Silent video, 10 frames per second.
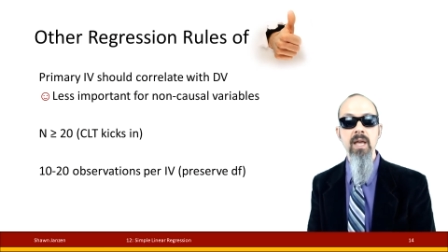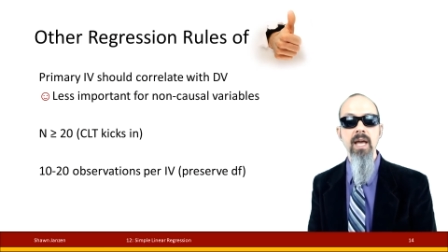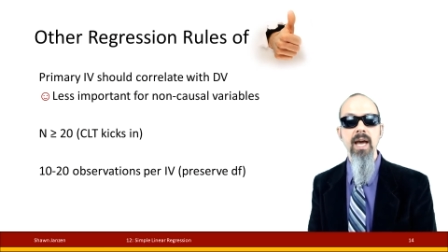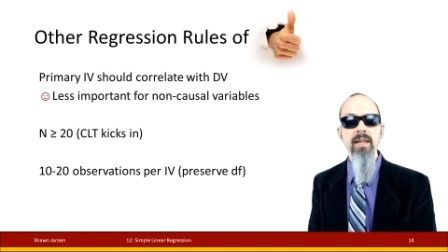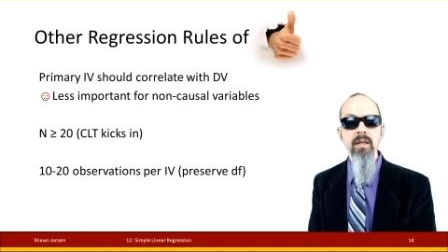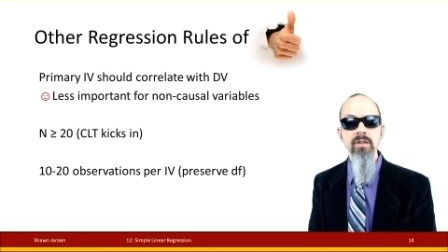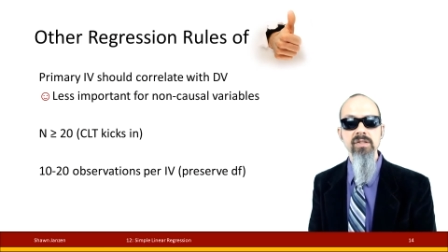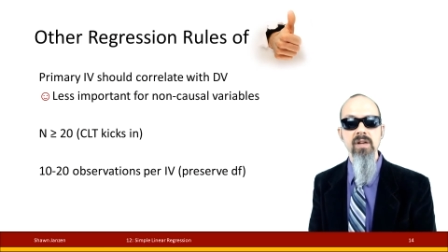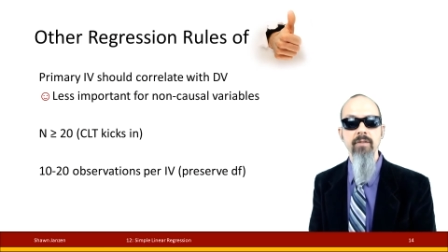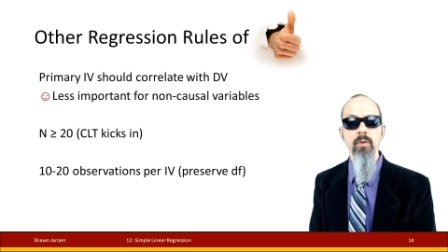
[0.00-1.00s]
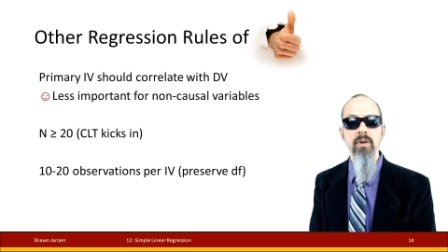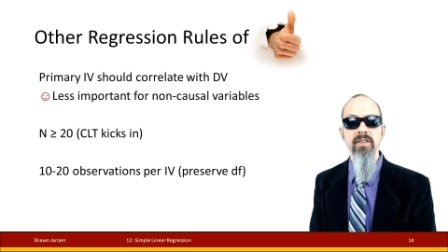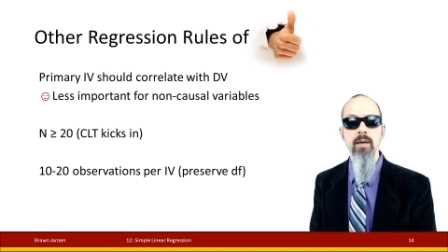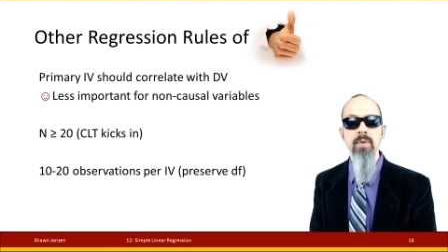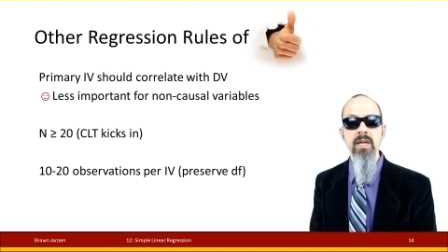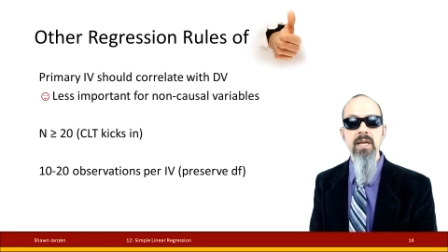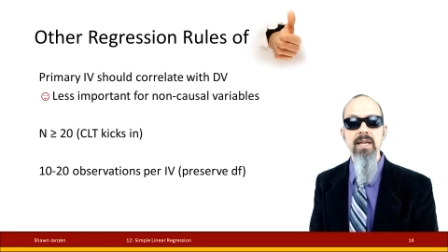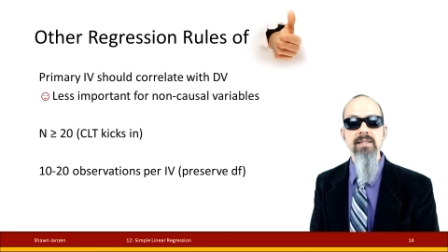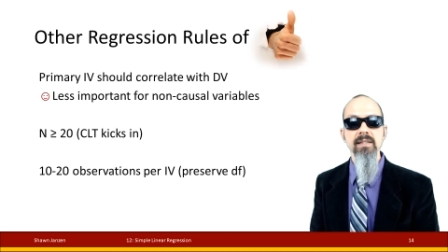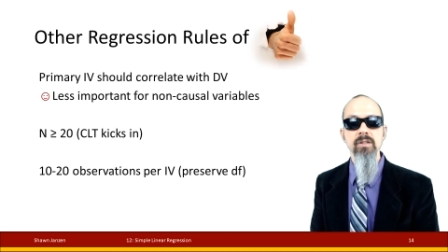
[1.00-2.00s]
And the other soft rule of thumb
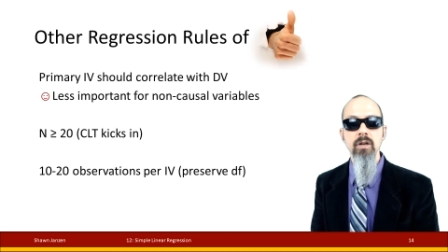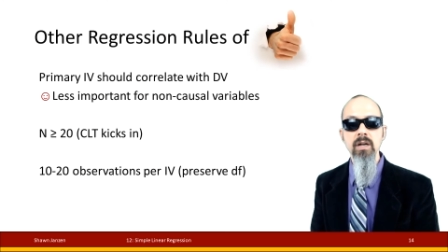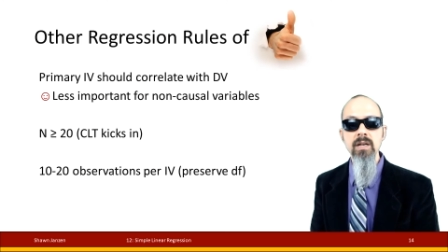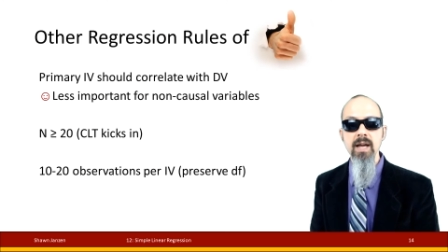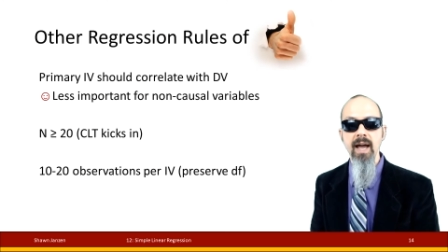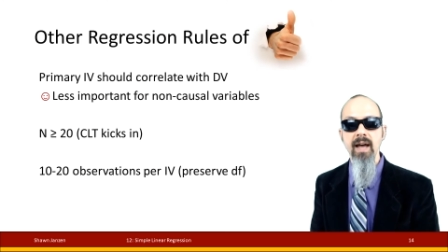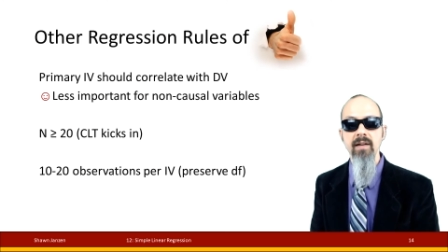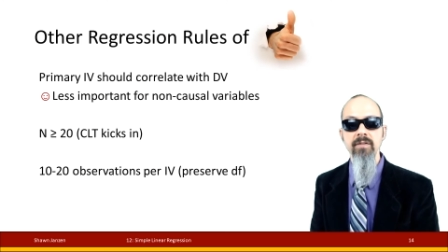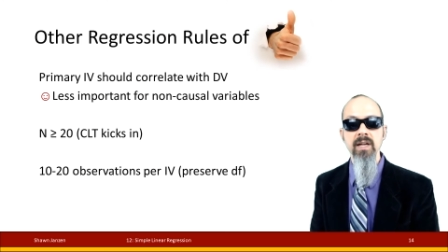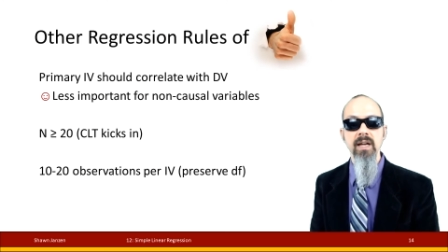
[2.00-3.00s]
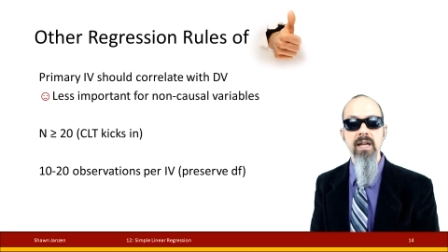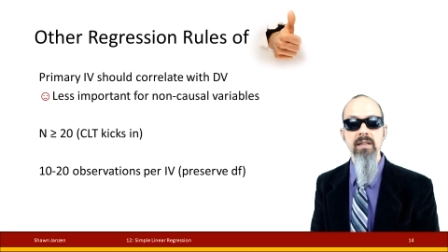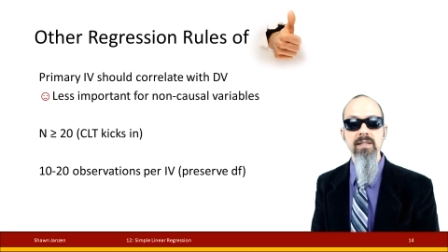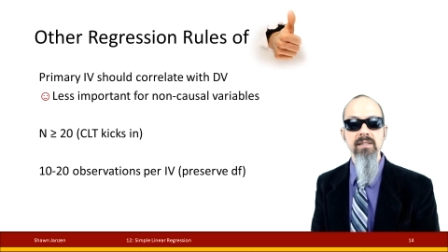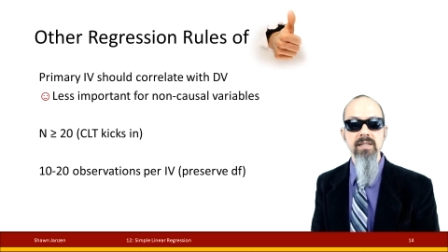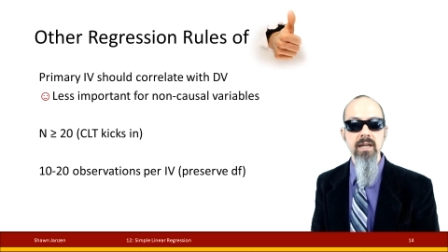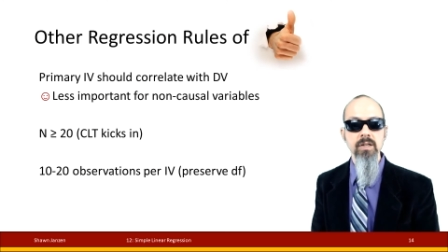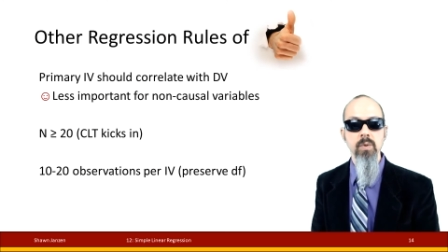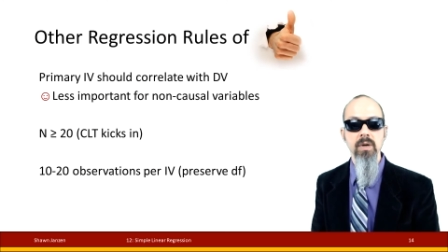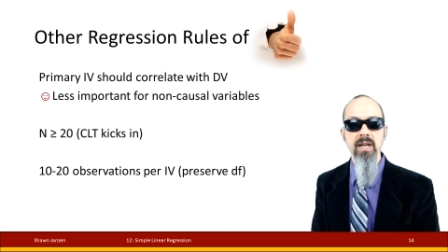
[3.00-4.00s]
is it's good to have at least 10 to
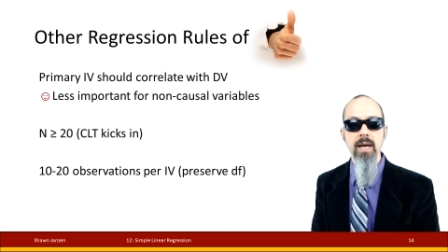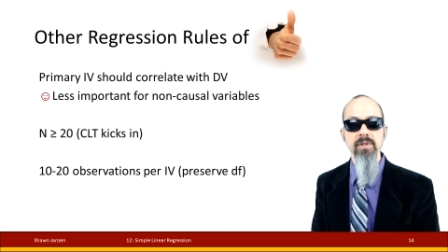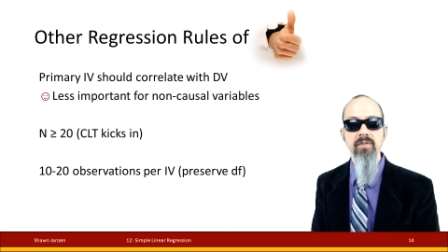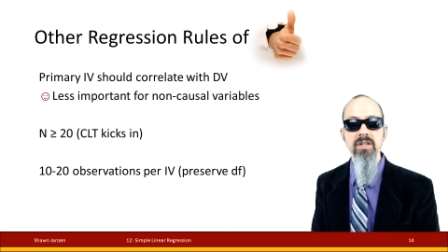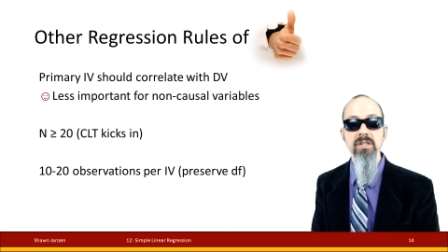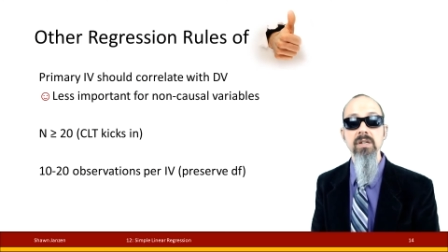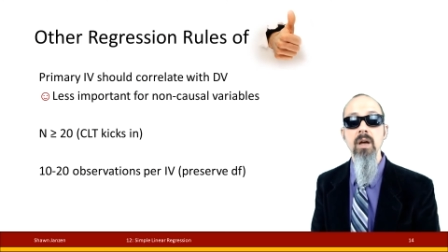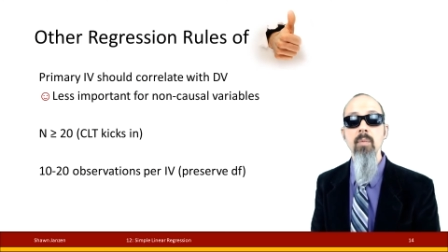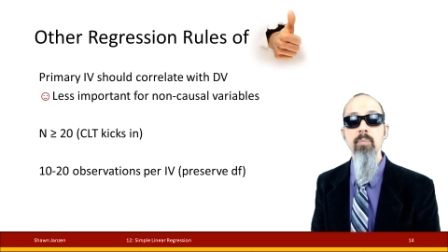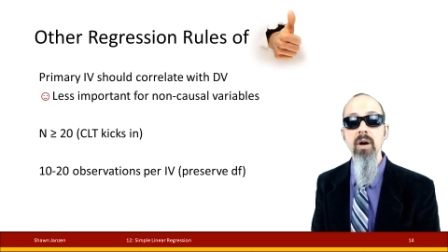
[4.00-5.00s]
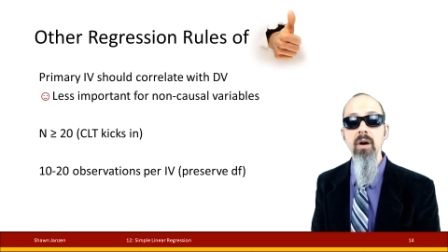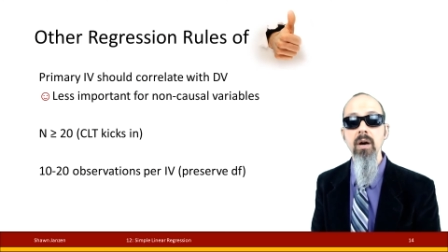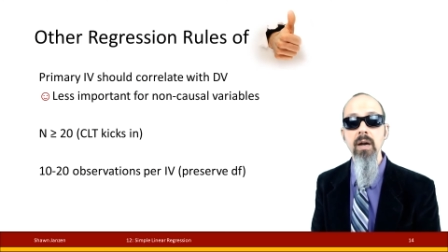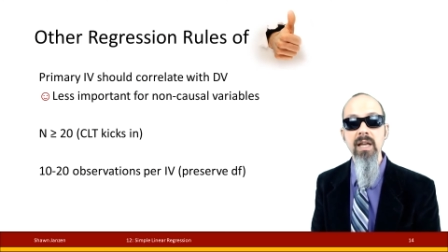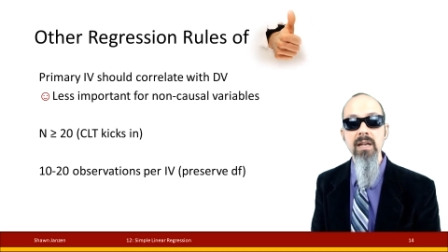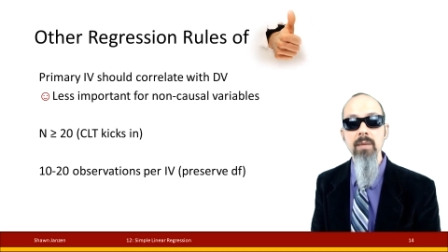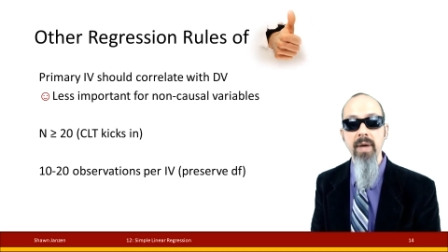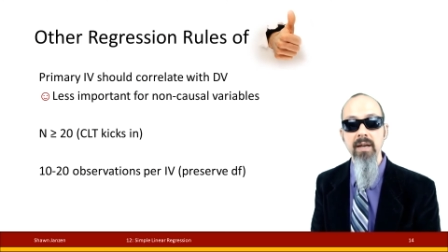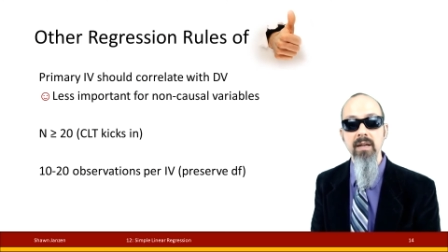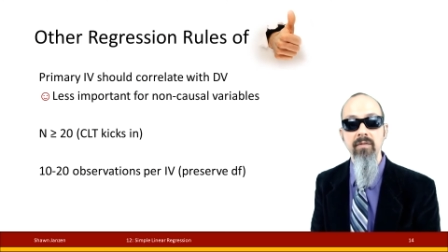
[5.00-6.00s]
20 observations per
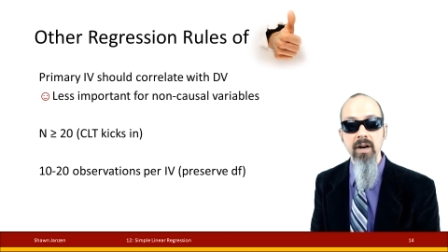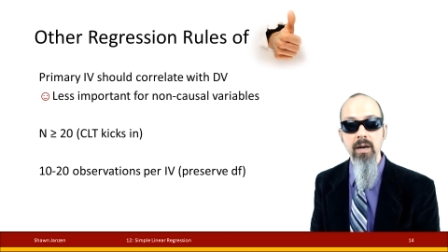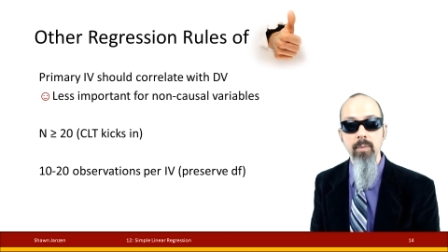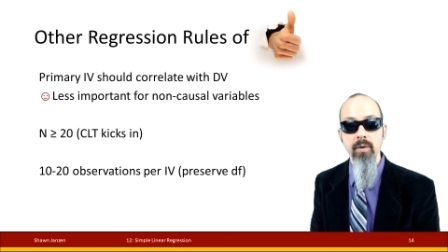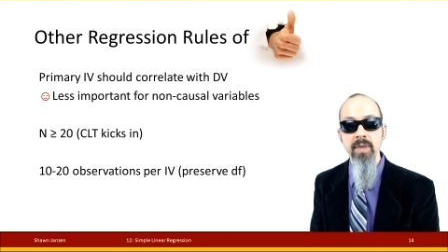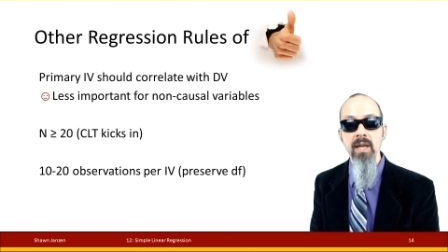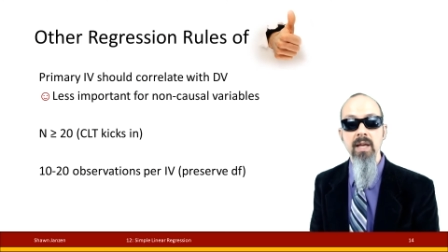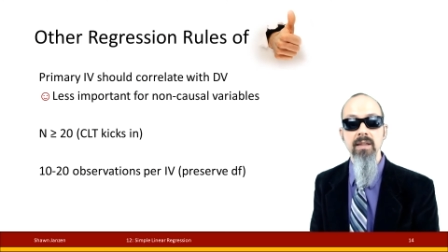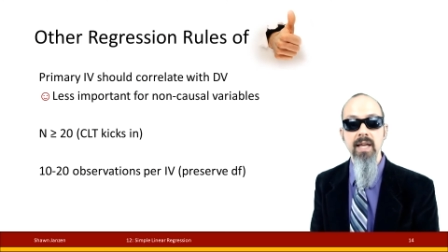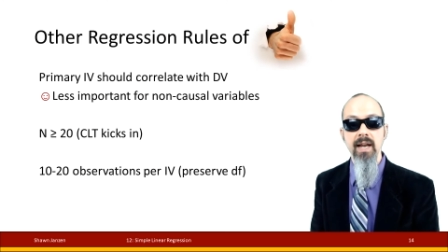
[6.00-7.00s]
independent variable. That